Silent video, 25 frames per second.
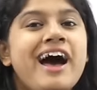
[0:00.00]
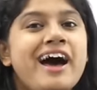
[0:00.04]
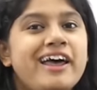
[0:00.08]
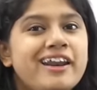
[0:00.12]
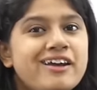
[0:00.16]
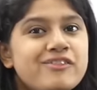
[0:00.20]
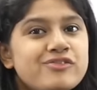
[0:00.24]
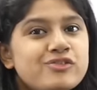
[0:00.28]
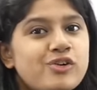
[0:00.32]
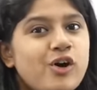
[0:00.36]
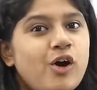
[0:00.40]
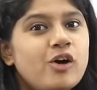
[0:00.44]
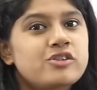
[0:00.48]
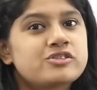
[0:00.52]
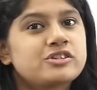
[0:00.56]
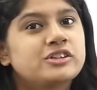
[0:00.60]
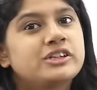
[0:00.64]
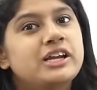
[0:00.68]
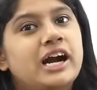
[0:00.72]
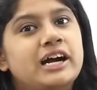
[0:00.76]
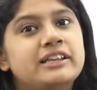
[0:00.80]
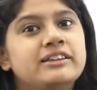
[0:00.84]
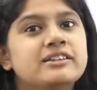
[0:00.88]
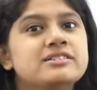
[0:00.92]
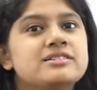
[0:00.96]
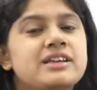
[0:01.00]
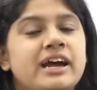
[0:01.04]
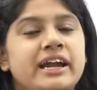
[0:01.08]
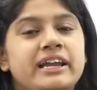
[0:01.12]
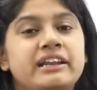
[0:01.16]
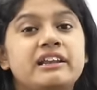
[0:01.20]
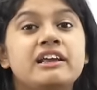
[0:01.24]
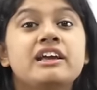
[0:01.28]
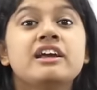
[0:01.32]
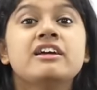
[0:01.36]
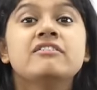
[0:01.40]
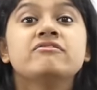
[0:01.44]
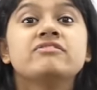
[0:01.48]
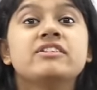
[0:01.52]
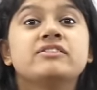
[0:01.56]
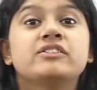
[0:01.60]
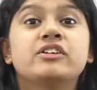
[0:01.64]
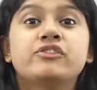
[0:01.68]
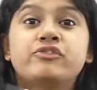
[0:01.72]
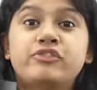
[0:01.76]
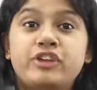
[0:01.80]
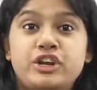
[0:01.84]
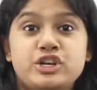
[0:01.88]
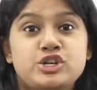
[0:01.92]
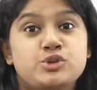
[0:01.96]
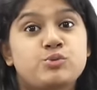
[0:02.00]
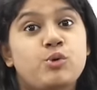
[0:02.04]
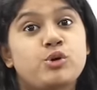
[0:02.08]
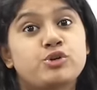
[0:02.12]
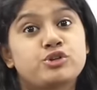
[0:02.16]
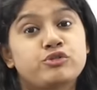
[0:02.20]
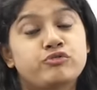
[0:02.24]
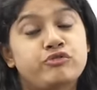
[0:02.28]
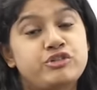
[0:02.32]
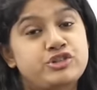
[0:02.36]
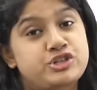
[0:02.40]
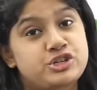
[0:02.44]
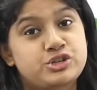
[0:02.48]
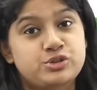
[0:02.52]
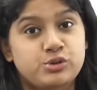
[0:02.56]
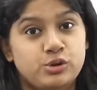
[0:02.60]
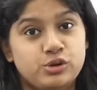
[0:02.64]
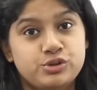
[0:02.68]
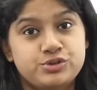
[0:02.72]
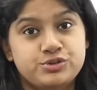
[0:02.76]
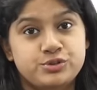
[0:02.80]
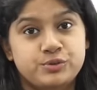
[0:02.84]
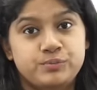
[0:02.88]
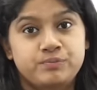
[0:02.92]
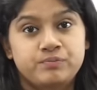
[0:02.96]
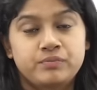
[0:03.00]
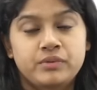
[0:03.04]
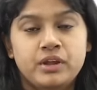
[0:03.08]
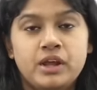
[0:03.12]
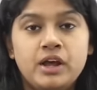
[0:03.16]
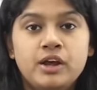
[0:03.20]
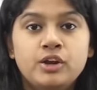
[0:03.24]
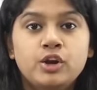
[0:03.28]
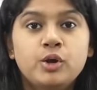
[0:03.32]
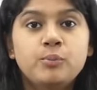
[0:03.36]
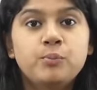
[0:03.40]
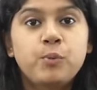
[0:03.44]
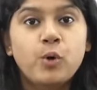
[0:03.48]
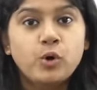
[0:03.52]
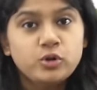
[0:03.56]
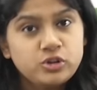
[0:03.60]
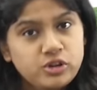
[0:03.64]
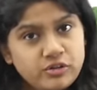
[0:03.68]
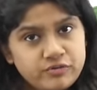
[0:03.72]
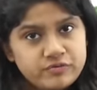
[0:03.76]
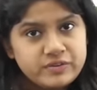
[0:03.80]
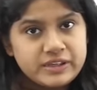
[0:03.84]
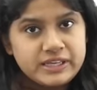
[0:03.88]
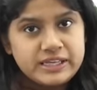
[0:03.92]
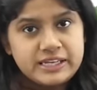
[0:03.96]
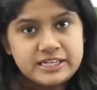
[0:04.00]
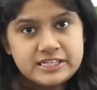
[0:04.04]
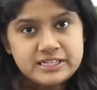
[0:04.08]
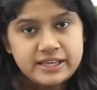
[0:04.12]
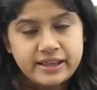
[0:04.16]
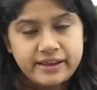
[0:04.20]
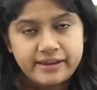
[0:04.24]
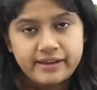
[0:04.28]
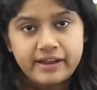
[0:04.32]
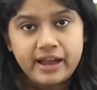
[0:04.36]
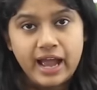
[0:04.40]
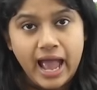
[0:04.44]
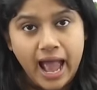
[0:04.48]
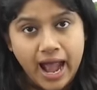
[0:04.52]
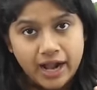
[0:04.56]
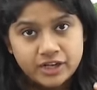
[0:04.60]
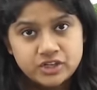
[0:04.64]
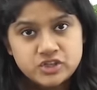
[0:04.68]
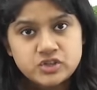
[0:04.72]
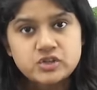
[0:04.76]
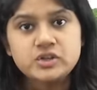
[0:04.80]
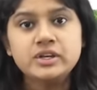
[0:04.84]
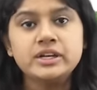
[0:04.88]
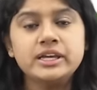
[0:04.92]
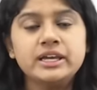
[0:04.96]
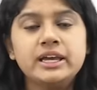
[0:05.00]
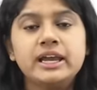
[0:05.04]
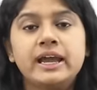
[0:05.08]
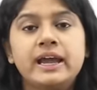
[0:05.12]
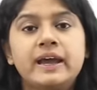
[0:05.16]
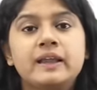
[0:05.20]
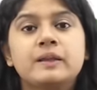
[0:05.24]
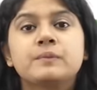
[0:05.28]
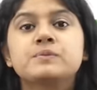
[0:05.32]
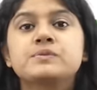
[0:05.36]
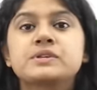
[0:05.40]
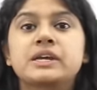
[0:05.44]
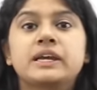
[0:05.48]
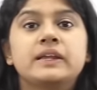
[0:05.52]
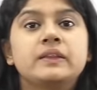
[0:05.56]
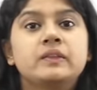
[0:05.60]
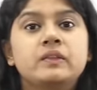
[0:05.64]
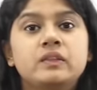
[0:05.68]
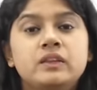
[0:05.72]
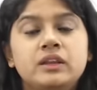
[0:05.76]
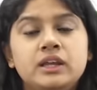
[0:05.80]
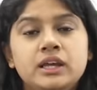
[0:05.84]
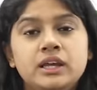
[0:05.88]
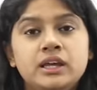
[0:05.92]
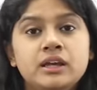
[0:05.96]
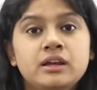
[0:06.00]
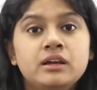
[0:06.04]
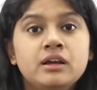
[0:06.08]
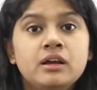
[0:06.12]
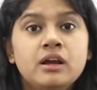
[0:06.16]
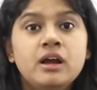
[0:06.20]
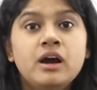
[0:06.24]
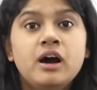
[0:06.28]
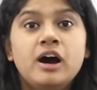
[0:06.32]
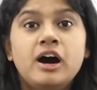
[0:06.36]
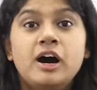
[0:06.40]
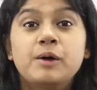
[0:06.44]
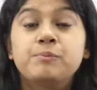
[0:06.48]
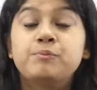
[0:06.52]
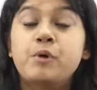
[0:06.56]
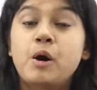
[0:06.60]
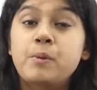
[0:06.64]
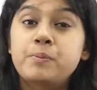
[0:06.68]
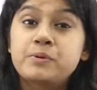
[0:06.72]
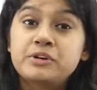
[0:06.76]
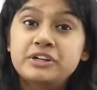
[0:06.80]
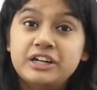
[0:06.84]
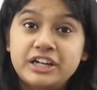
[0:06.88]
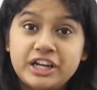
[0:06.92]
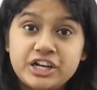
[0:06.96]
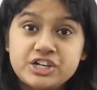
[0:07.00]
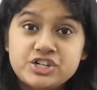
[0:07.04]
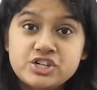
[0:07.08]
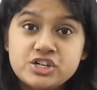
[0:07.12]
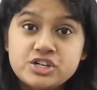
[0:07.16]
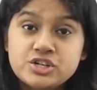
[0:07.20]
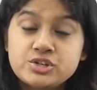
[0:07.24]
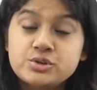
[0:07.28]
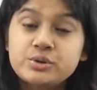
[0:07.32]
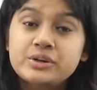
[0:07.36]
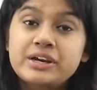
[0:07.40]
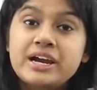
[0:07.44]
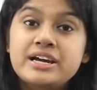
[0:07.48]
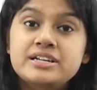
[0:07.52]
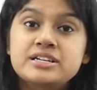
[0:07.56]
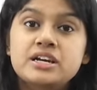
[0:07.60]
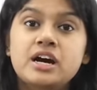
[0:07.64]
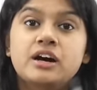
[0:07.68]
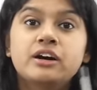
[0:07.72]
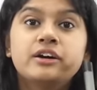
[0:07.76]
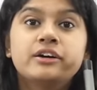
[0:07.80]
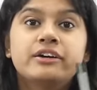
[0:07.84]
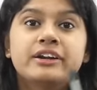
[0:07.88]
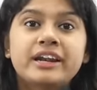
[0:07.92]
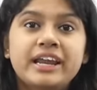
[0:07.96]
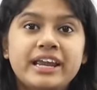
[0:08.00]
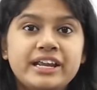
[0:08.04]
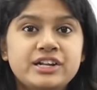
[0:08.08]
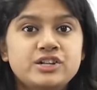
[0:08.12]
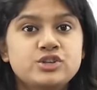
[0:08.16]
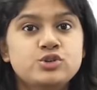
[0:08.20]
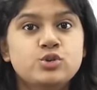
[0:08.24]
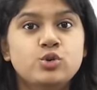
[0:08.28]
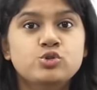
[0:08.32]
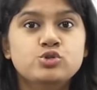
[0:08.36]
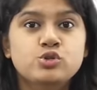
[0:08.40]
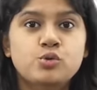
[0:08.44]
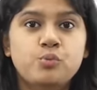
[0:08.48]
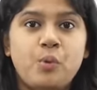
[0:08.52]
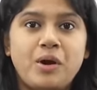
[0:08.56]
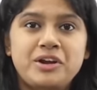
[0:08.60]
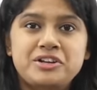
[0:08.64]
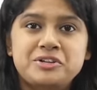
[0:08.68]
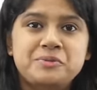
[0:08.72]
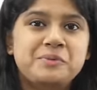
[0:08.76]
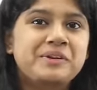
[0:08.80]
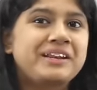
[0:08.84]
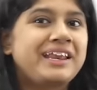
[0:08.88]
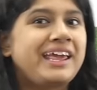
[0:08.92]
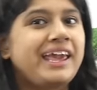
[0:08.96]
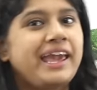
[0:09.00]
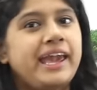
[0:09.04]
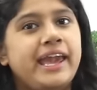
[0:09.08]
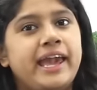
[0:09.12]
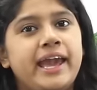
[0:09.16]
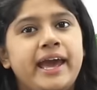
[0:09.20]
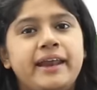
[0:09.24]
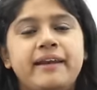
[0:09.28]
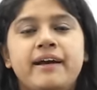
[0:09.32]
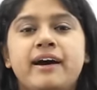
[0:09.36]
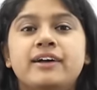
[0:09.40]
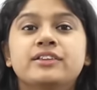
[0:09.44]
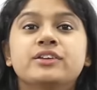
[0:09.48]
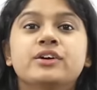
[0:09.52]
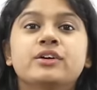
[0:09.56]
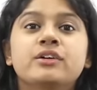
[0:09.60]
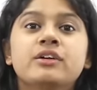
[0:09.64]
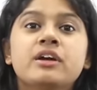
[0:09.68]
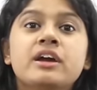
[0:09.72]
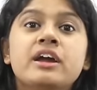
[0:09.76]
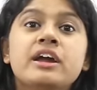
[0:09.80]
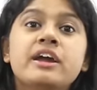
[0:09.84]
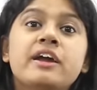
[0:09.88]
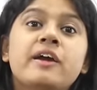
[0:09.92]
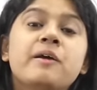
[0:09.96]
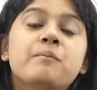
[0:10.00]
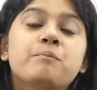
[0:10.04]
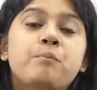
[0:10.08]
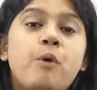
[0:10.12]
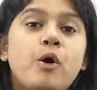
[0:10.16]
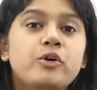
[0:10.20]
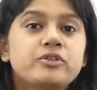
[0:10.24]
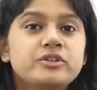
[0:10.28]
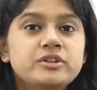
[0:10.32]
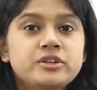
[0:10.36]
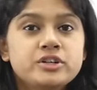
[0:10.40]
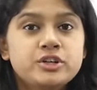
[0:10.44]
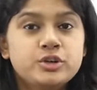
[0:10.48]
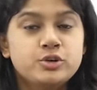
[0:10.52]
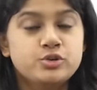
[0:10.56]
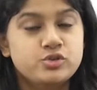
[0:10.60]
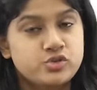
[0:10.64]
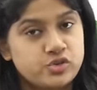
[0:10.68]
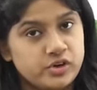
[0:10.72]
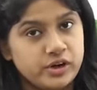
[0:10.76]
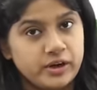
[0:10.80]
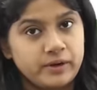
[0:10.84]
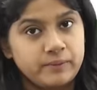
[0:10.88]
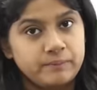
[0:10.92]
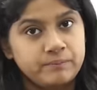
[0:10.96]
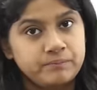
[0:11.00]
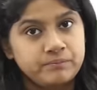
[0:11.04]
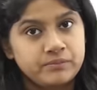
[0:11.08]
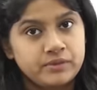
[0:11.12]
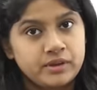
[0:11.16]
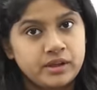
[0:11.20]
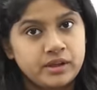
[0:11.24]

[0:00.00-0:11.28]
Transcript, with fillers: and of course on the other side we have the freshwater fishes also. Now both of these actually helps in the uh, population to get a great source of vitamin A and other important nutrient.